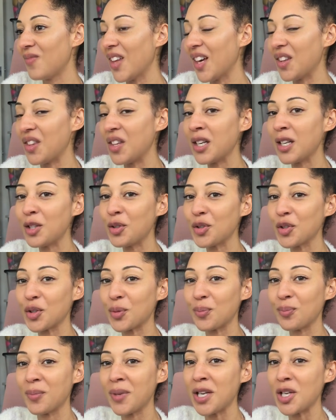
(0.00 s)
I think it
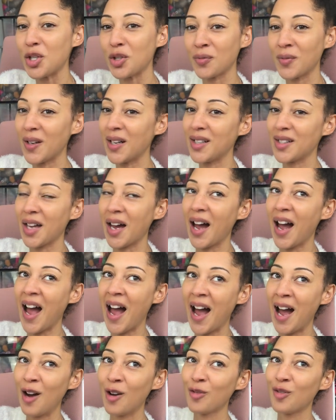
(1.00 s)
just makes you realise
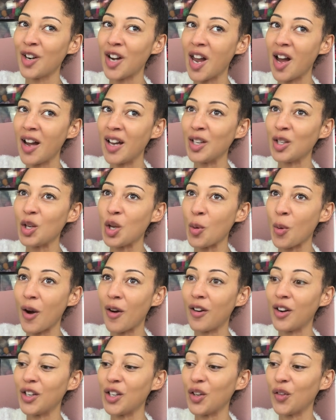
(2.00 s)
how reliant you
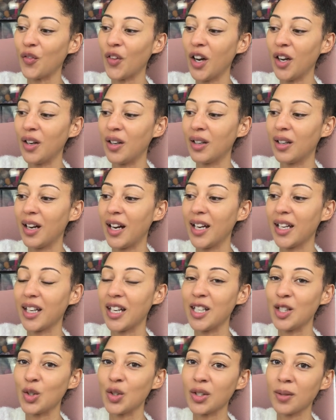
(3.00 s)
are on your phone. Like,
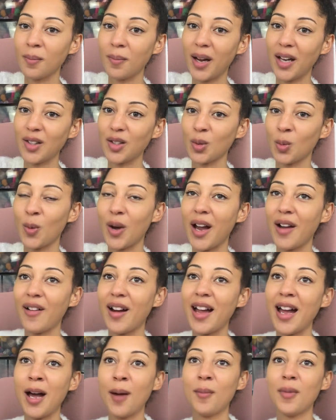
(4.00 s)
it doesn't matter where
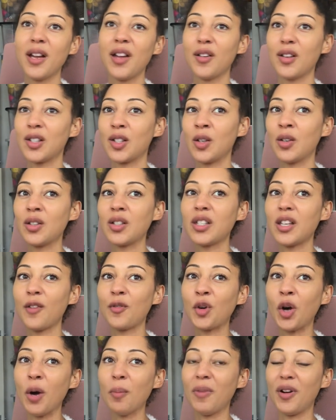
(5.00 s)
I am, it, as long as I've
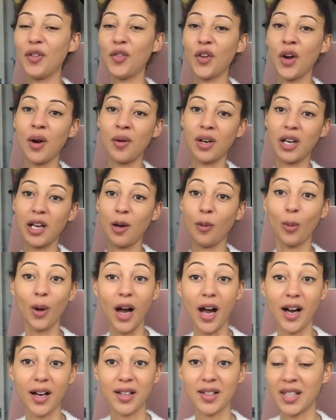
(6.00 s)
got my phone and it
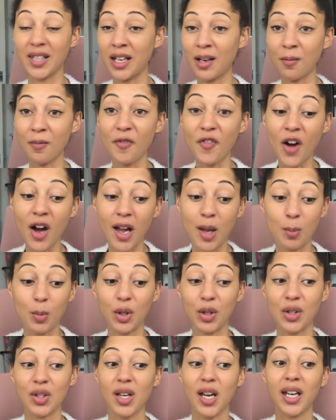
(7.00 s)
works, then I'm fine,
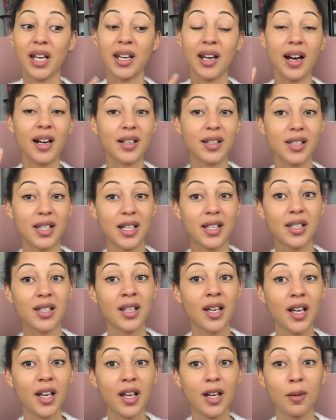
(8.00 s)
because I can access
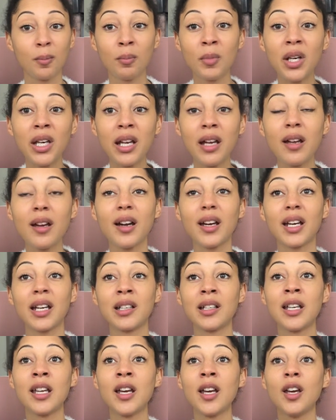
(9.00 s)
money, I
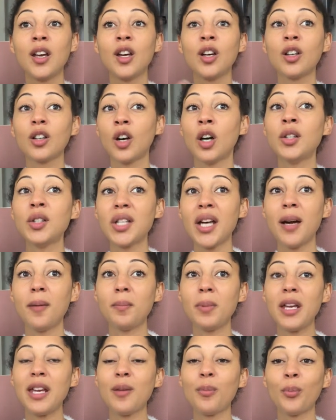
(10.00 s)
can contact
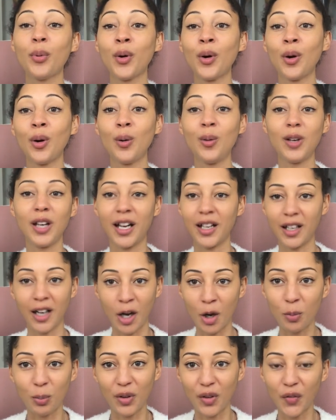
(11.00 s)
people, like
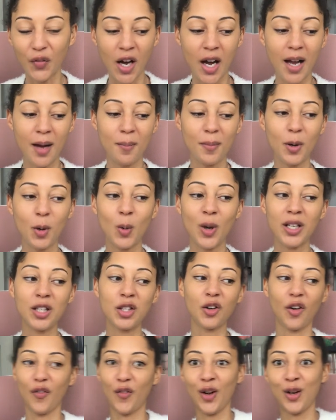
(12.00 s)
I'll be fine. But when
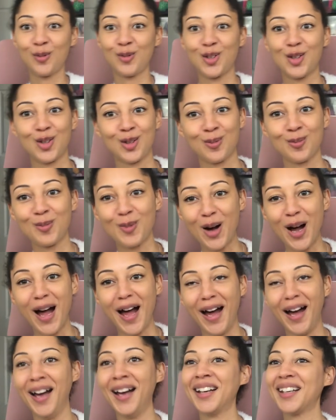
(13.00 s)
your phone doesn't
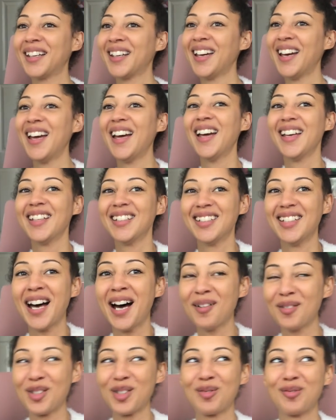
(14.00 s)
work,
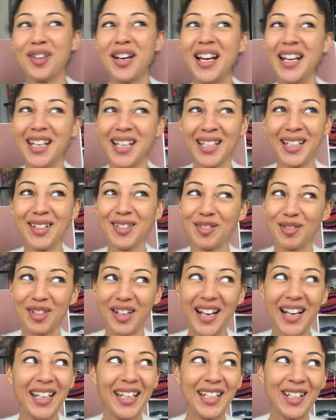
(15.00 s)
that was really,
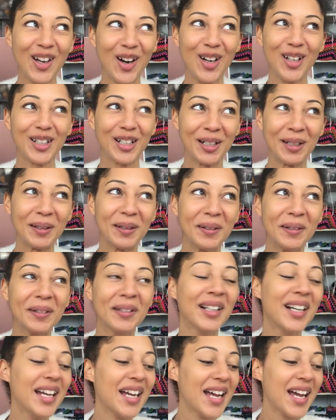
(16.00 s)
really not cool.
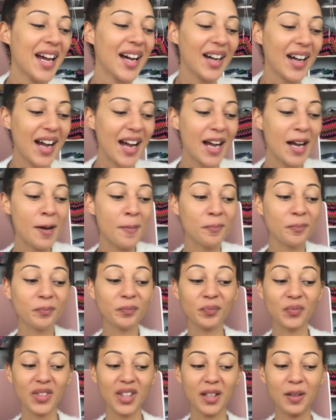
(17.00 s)

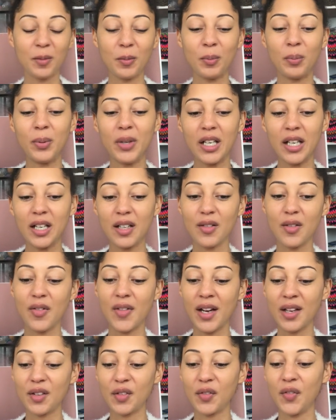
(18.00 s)
Um, but
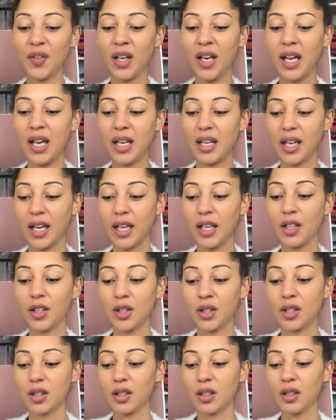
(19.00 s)
thankfully Kate
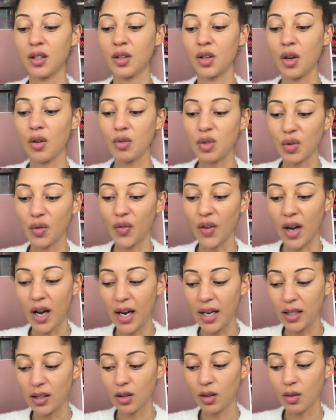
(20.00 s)
had
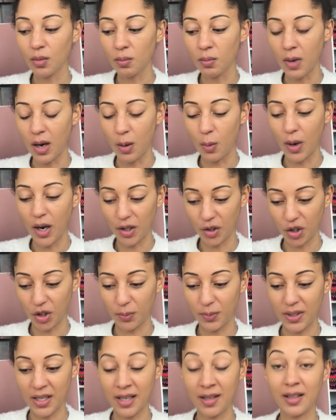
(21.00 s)
notified my workshop
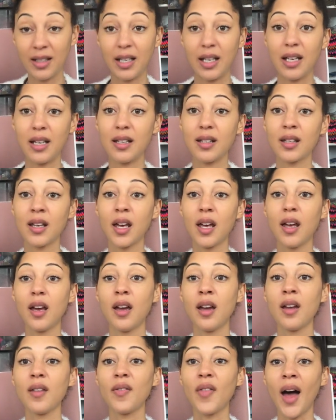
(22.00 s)
attendees
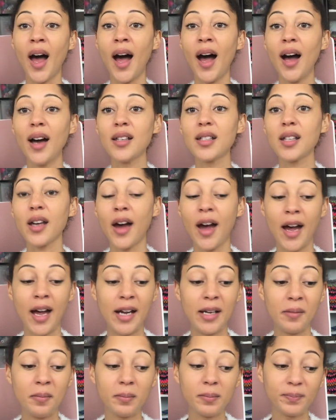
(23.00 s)
that
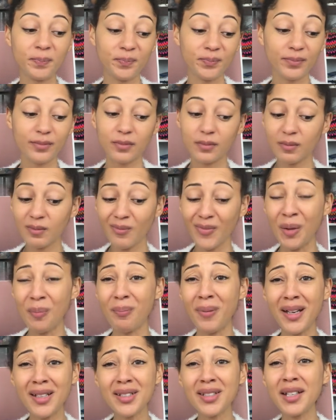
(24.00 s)
um,
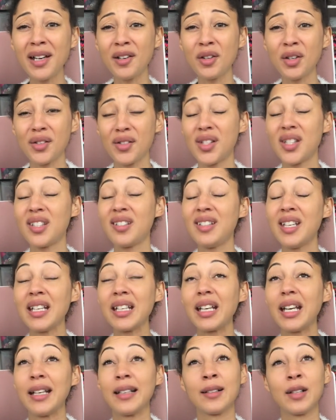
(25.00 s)
basically I got
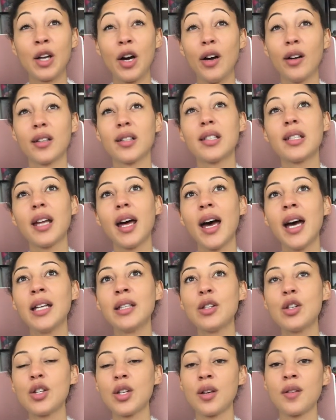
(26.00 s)
stinking lost,
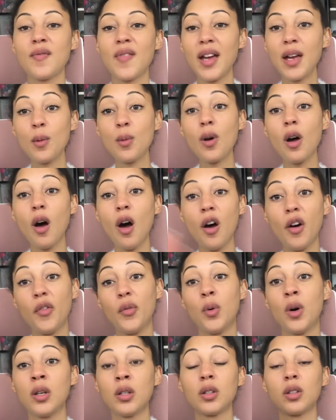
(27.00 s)
and so they were off
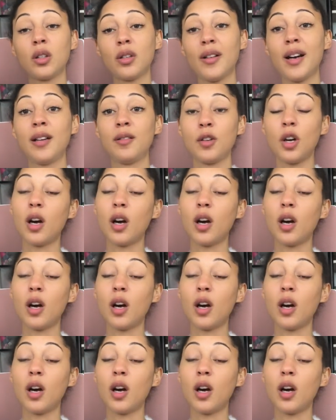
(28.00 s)
wandering around